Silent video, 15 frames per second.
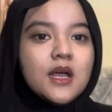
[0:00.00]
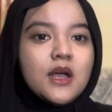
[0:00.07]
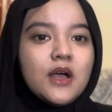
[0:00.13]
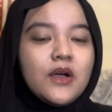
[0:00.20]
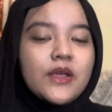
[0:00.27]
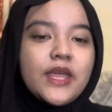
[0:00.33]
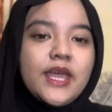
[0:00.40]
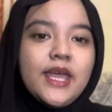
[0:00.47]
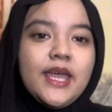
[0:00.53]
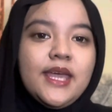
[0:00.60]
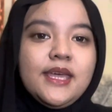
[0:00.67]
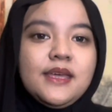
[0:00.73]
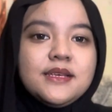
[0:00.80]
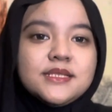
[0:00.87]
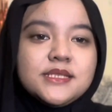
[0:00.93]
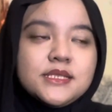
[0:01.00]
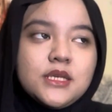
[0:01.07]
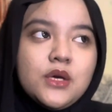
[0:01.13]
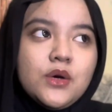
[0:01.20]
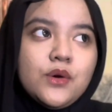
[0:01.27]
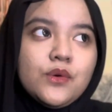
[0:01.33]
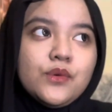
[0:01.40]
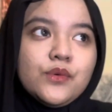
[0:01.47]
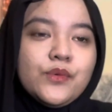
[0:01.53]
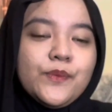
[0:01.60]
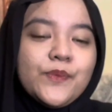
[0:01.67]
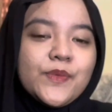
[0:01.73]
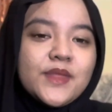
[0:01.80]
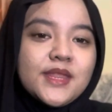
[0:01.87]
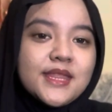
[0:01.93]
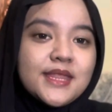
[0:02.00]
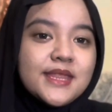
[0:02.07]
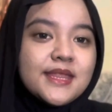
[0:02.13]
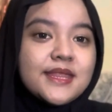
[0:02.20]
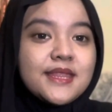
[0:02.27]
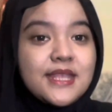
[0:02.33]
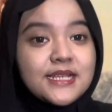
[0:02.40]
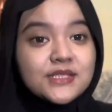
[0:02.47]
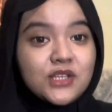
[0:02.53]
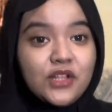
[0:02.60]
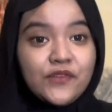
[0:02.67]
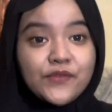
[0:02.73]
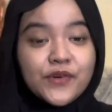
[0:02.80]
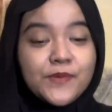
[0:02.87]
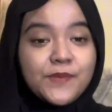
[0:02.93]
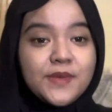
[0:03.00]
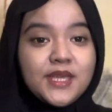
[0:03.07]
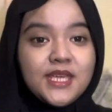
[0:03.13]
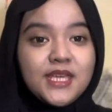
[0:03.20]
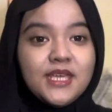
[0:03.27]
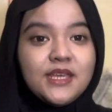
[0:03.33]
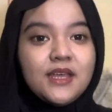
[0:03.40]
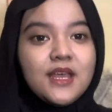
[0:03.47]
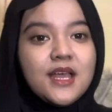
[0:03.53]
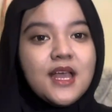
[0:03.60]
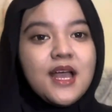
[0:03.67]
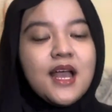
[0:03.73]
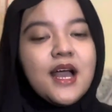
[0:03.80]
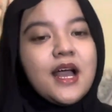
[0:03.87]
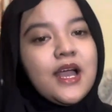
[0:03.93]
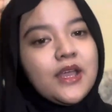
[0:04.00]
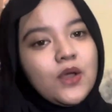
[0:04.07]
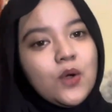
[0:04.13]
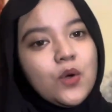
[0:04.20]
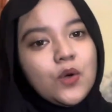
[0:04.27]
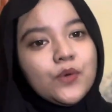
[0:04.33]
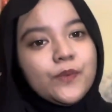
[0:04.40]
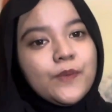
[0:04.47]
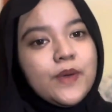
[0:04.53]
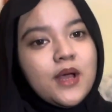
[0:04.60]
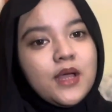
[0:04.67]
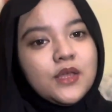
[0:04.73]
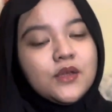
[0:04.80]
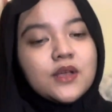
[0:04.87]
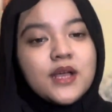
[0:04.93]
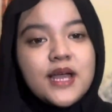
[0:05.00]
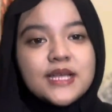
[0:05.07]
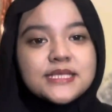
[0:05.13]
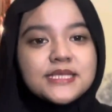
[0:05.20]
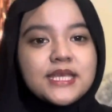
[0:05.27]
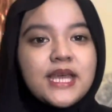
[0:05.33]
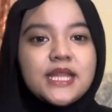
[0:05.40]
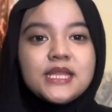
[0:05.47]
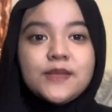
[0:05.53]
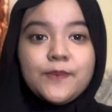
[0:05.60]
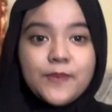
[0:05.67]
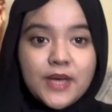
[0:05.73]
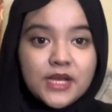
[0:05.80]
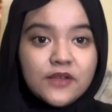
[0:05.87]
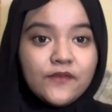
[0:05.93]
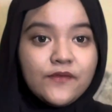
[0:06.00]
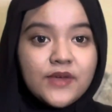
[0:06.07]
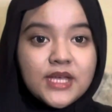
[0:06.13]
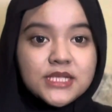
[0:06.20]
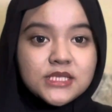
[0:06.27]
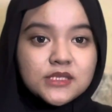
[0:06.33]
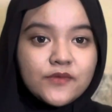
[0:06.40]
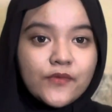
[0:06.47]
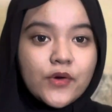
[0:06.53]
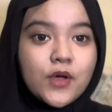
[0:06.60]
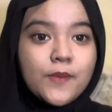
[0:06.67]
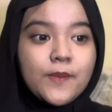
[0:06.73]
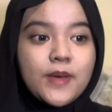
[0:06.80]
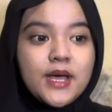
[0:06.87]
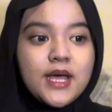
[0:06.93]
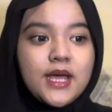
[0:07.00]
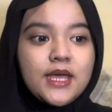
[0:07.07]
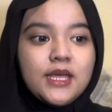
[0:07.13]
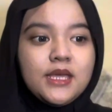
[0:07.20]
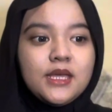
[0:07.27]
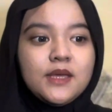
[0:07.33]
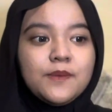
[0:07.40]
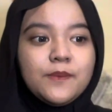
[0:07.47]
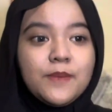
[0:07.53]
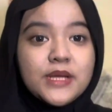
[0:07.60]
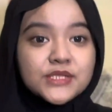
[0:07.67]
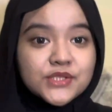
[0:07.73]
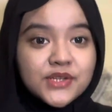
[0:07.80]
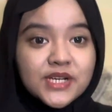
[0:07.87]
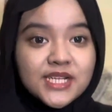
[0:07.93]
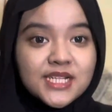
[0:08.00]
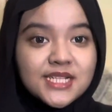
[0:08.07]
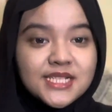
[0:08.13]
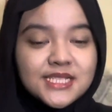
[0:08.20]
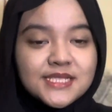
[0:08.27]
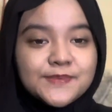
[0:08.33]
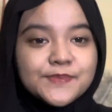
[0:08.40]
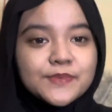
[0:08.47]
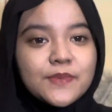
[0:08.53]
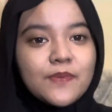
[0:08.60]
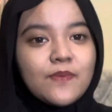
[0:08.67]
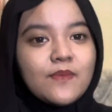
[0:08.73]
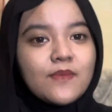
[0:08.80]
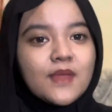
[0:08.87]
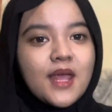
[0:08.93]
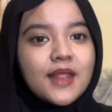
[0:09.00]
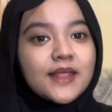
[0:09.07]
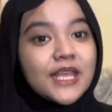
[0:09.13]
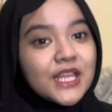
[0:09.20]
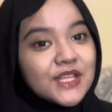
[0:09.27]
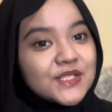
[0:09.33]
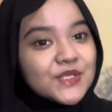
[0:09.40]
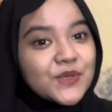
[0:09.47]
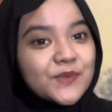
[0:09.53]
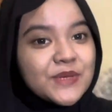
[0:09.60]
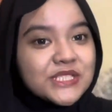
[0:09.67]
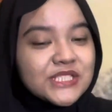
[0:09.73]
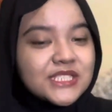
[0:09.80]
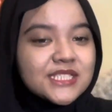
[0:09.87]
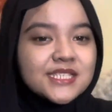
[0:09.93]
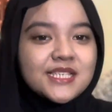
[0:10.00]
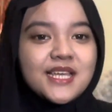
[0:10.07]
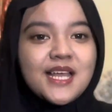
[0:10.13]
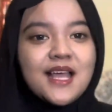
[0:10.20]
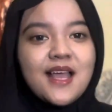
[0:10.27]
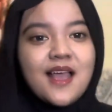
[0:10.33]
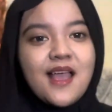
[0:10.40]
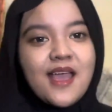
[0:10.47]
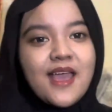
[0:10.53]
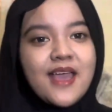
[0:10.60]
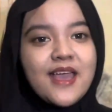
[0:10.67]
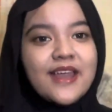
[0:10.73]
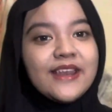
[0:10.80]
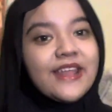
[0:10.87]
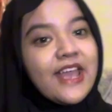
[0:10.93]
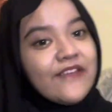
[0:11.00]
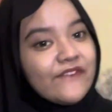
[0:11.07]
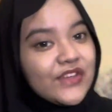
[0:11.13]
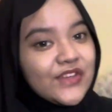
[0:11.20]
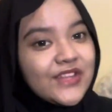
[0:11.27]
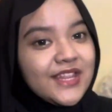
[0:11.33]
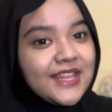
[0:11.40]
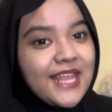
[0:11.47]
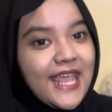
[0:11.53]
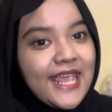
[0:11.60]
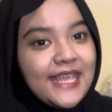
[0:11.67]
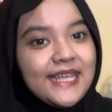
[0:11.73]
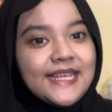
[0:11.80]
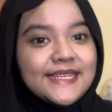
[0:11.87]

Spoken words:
Okay, so that's all from me. I hope you guys get the benefits from my material. Thank you so much and have a good day.